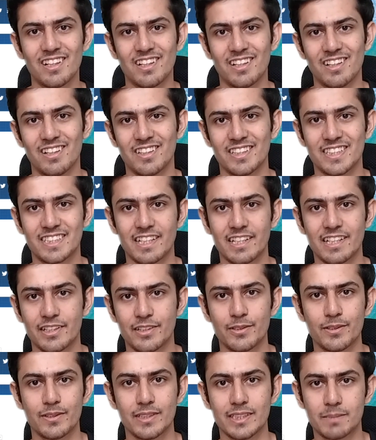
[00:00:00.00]
It let
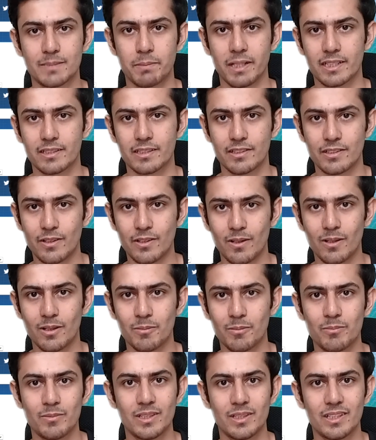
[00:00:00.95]
you inspect the
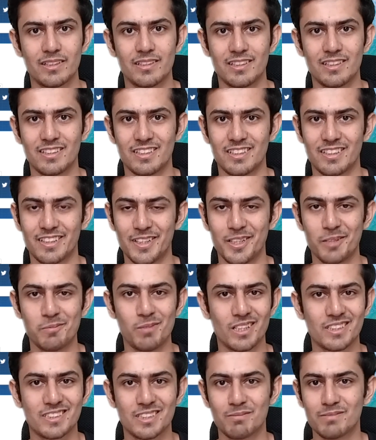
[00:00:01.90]
DOM,
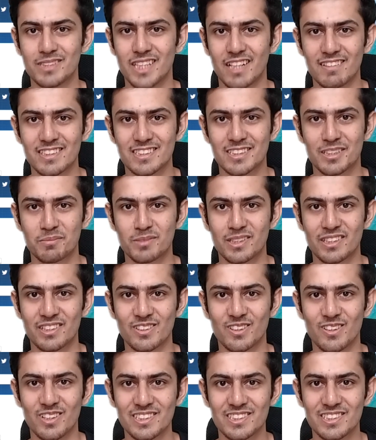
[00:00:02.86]
debug some JavaScript in
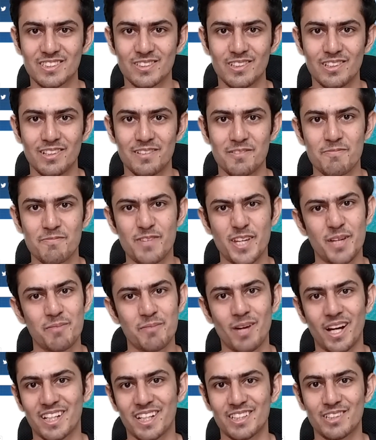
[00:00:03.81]
the console way
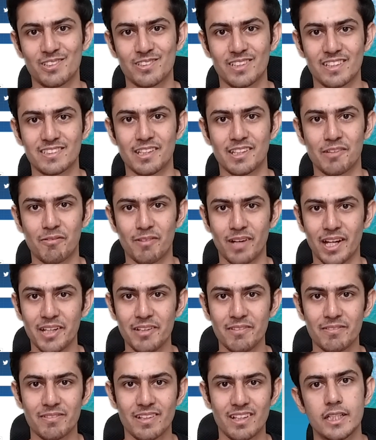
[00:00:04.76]
back in
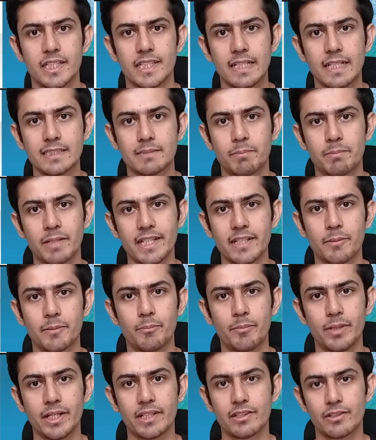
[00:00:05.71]
2005. It has played a
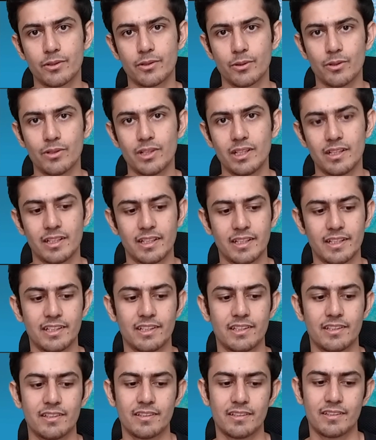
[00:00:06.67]
big role
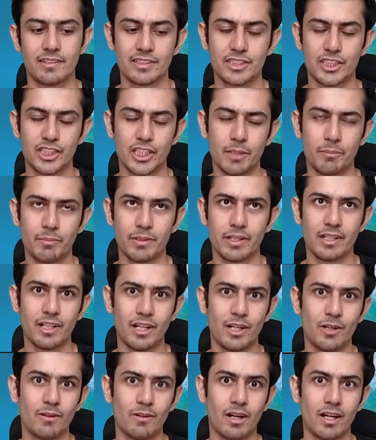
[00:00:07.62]
in shaping
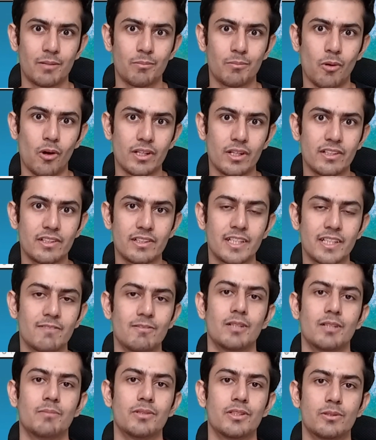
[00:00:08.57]
how our modern
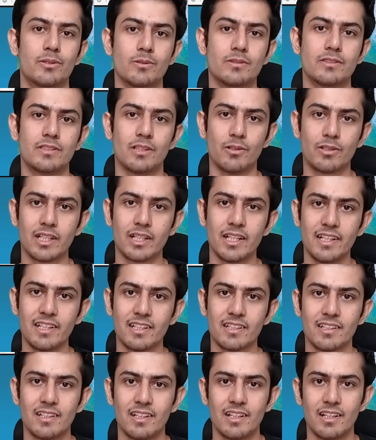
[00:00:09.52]
developer tools look
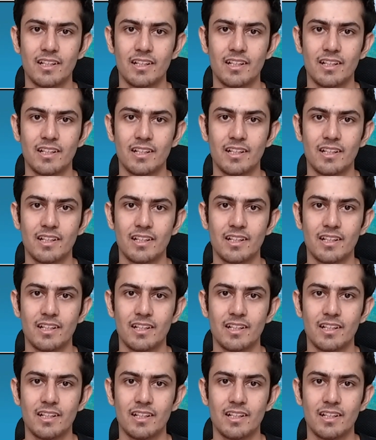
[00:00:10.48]
like.